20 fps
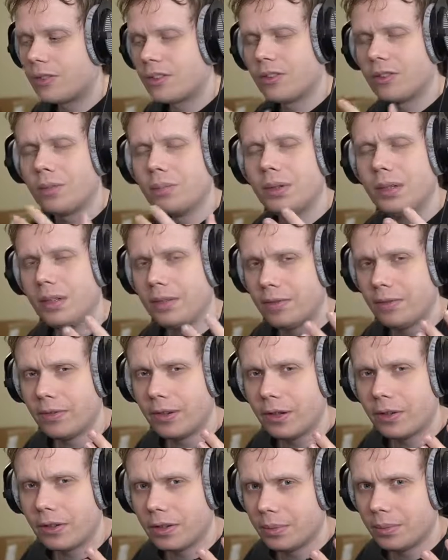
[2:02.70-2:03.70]
are so many
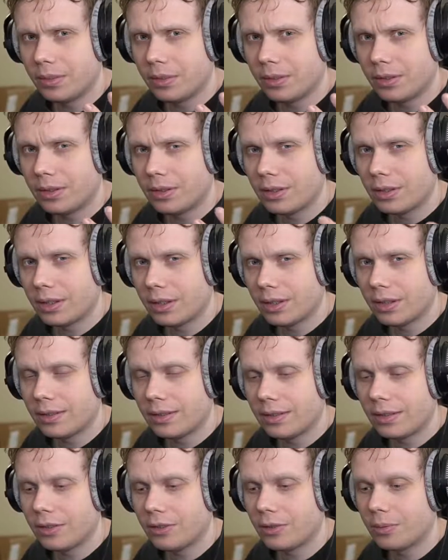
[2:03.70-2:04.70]
variables to
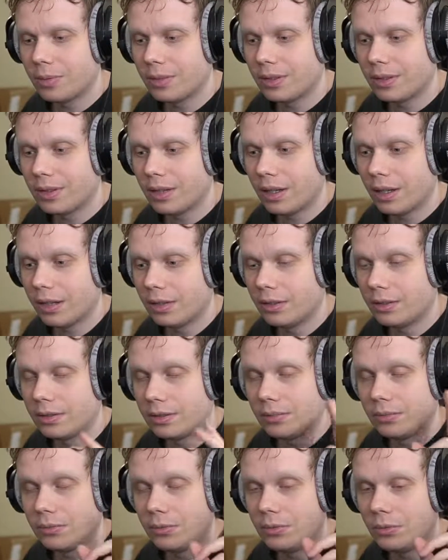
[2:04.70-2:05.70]
consider
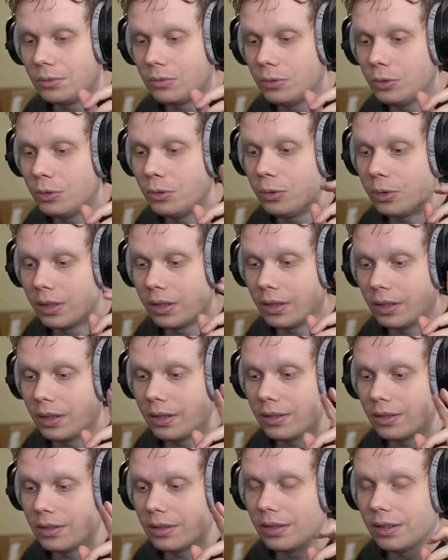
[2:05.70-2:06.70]
besides, ooh,
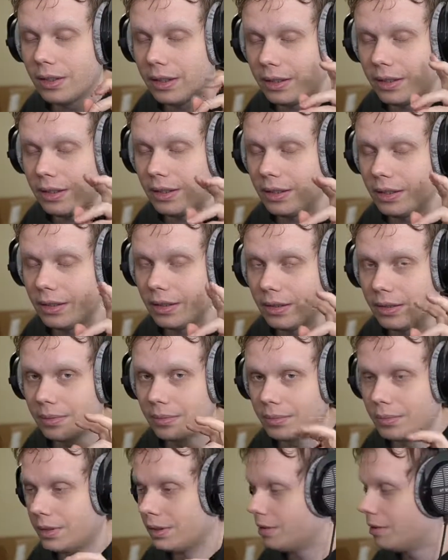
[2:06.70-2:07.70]
it's clicky,
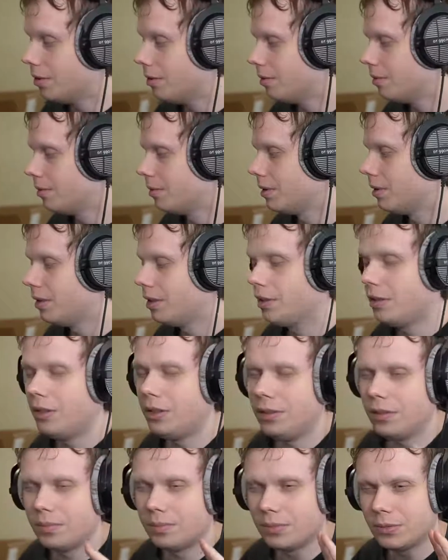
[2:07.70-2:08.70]
you know.
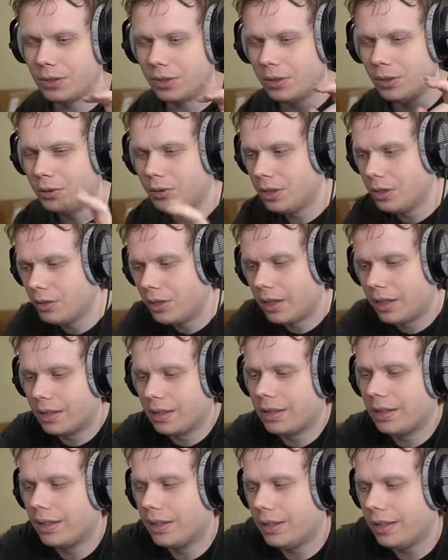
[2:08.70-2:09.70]
Ooh, you like
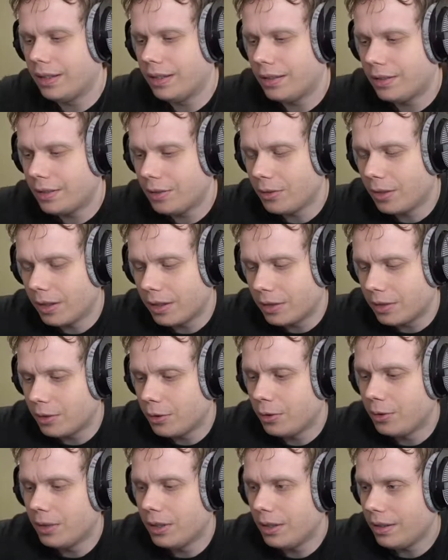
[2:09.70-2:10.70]
clickies, you like
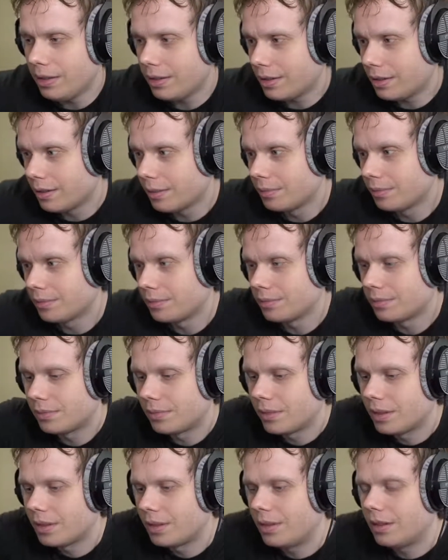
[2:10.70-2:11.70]
cooties,
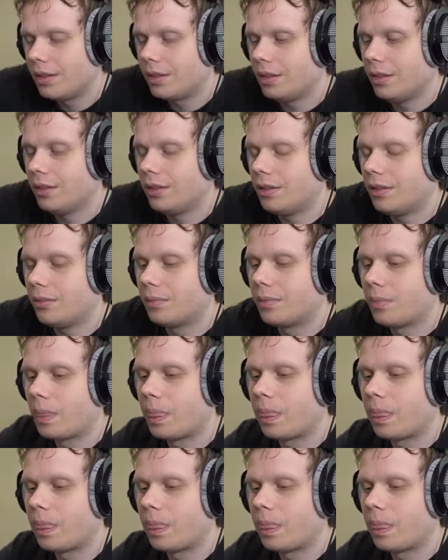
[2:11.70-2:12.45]
you know.